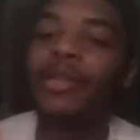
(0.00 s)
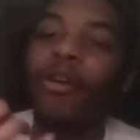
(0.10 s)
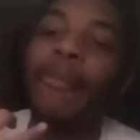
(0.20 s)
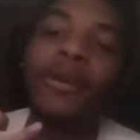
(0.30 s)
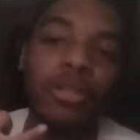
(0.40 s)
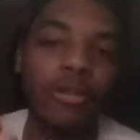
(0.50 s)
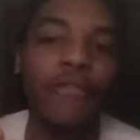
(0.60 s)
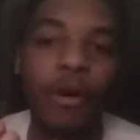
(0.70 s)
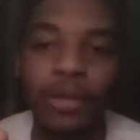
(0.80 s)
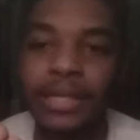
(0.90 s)
Karapika's on the
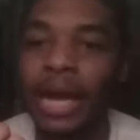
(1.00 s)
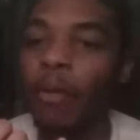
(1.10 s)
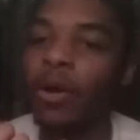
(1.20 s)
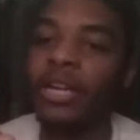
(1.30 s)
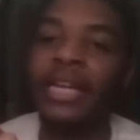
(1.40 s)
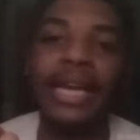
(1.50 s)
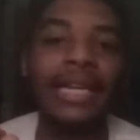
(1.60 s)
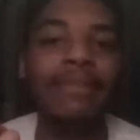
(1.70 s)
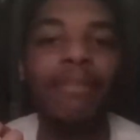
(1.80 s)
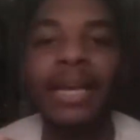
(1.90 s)
phone with this guy Wergy,
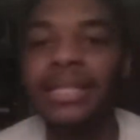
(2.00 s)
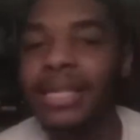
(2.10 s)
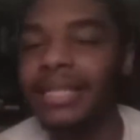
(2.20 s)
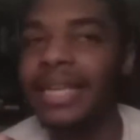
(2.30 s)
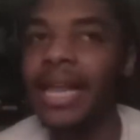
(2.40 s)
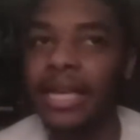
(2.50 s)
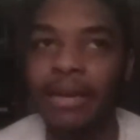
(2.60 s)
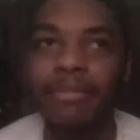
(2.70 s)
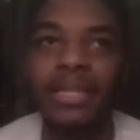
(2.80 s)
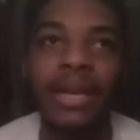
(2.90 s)
and he basically telling
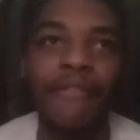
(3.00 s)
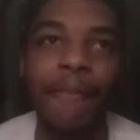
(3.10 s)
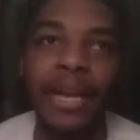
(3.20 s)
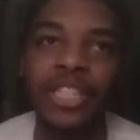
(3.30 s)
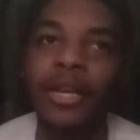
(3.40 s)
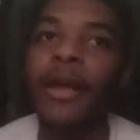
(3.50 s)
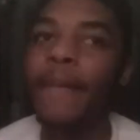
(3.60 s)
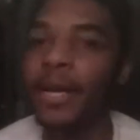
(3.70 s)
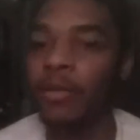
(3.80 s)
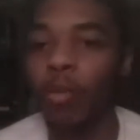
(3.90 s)
him this information,
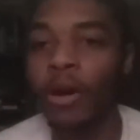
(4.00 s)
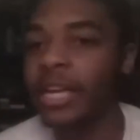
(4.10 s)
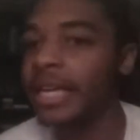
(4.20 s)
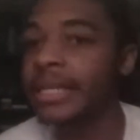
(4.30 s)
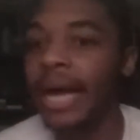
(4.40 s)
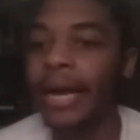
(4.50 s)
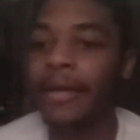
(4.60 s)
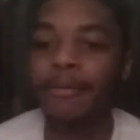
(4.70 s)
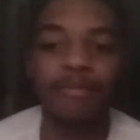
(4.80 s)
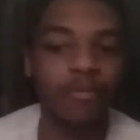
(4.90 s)
because Wergy, he's
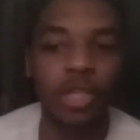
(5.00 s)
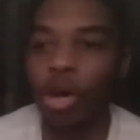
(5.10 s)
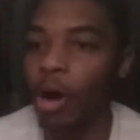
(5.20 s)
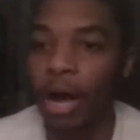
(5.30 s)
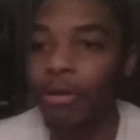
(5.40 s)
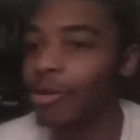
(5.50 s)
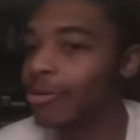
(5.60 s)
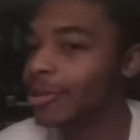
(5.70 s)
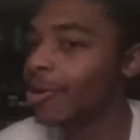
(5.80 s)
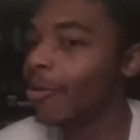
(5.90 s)
like, yo, I don't know what's